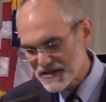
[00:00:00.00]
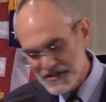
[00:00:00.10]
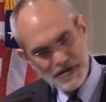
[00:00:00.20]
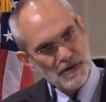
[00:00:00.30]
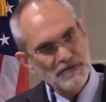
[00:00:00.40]

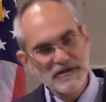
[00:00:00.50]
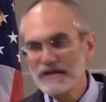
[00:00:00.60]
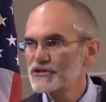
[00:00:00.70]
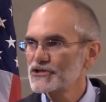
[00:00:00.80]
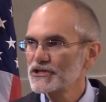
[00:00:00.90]
Is this what
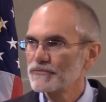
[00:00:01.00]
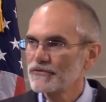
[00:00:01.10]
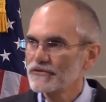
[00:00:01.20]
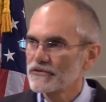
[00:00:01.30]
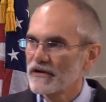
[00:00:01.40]
relationship
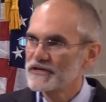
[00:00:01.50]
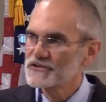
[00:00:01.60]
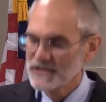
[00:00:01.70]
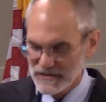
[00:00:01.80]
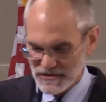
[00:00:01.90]
with
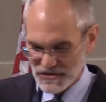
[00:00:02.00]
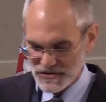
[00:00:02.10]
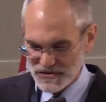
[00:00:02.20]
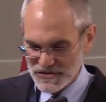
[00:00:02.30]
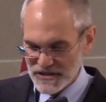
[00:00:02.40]
Christ is?
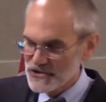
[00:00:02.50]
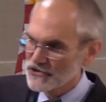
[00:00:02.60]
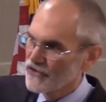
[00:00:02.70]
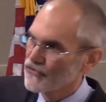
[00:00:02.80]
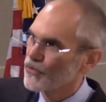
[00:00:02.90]
is
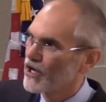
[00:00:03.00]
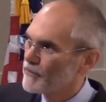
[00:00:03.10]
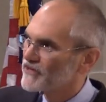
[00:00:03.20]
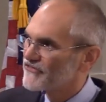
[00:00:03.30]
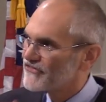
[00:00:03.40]
an
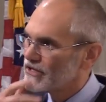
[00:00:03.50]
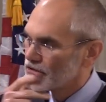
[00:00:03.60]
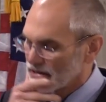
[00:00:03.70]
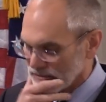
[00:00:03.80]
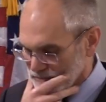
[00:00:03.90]
overwhelming
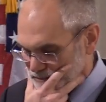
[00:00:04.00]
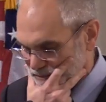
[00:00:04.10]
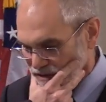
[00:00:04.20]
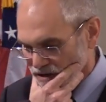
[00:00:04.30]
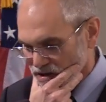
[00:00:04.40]

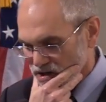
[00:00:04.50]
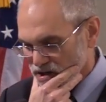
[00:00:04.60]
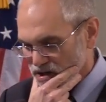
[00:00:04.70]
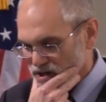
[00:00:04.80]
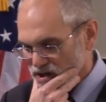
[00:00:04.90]
feeling.
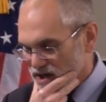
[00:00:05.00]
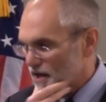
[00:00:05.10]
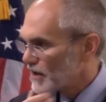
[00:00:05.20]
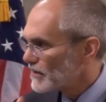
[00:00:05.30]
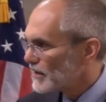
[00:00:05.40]

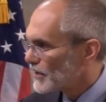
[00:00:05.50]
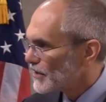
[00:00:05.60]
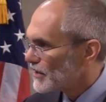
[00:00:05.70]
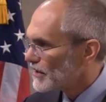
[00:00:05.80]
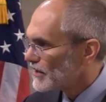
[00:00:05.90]

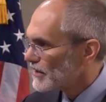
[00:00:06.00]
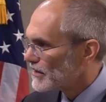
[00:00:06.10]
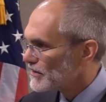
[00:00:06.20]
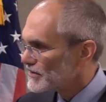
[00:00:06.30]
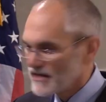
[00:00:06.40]

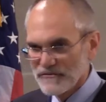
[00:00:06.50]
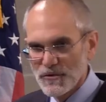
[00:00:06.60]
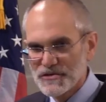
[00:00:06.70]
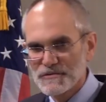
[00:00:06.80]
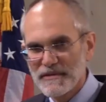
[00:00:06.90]
Now, Dave
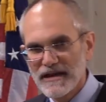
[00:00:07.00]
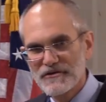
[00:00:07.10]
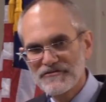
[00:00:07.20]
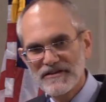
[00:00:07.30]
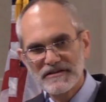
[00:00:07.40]
Morney's
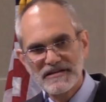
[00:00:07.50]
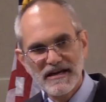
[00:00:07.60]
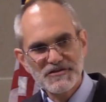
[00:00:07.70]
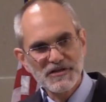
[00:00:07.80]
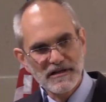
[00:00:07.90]
band are
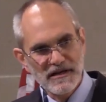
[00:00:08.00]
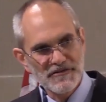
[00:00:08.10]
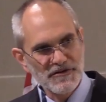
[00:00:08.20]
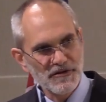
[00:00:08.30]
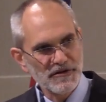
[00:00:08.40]
fantastic, and
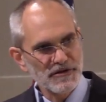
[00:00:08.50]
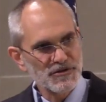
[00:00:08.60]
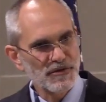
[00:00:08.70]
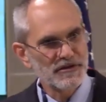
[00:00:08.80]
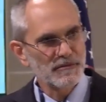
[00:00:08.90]
I thoroughly
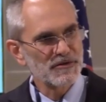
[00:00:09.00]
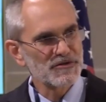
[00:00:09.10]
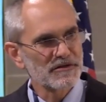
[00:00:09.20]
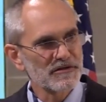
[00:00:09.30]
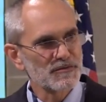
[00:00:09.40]
enjoyed their
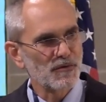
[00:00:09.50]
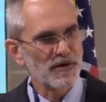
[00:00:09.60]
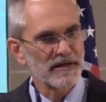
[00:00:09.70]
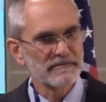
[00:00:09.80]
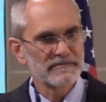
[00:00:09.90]
music this
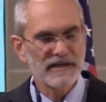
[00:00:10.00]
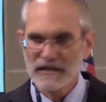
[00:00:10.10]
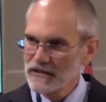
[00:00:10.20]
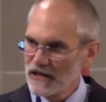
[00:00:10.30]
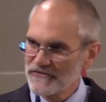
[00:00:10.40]
morning.
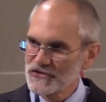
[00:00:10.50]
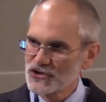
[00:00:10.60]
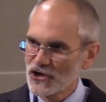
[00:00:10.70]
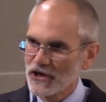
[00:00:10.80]
And I love the